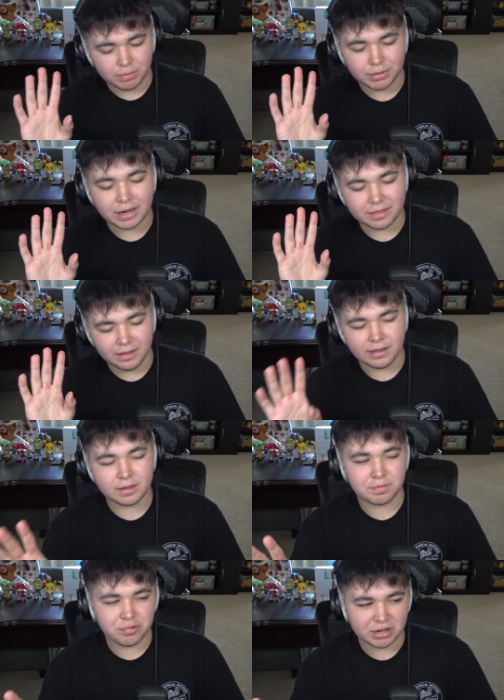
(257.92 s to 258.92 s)
But I think
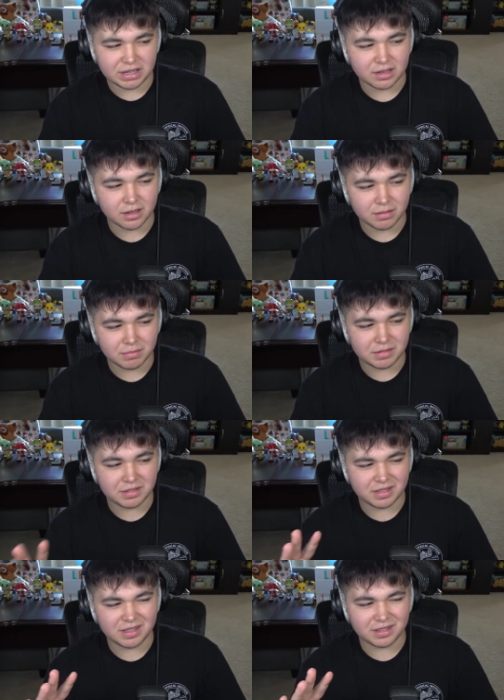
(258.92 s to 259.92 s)
that's
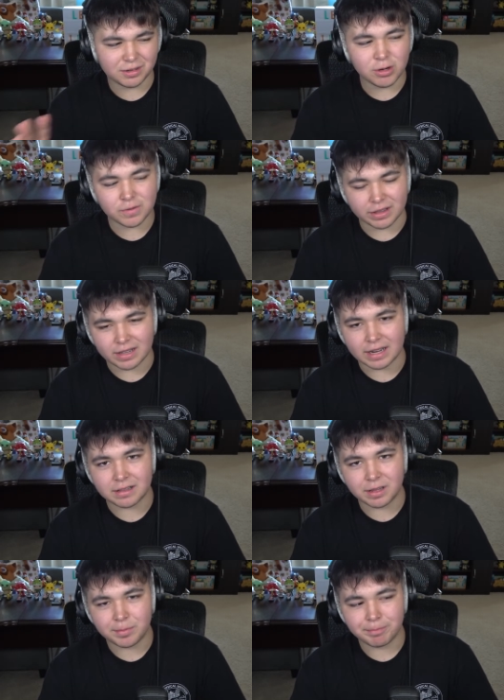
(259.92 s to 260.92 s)
it's sort of
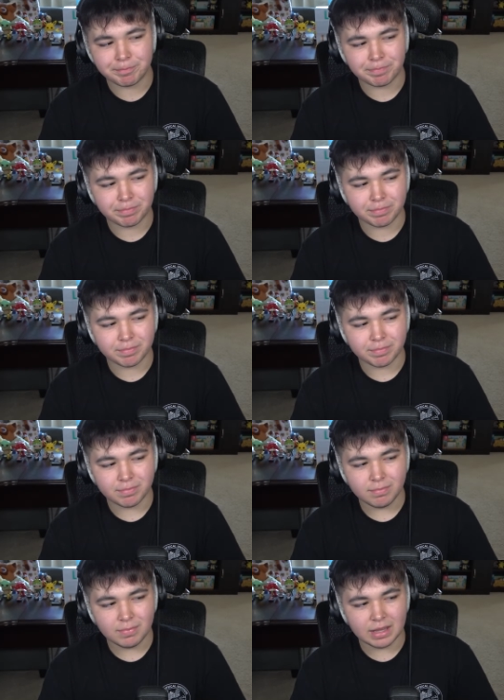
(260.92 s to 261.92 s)
unlikely.
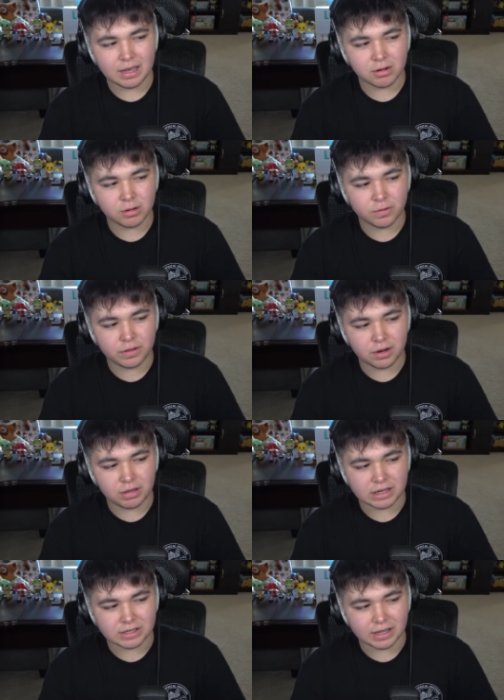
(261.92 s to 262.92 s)
I don't know if that'll
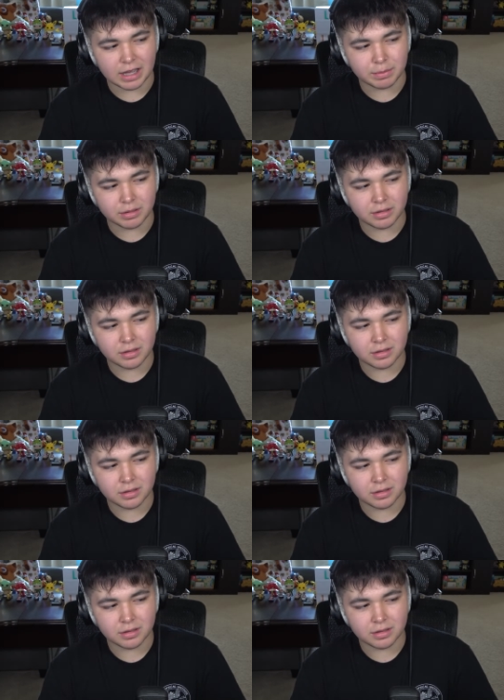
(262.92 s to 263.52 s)
actually happen.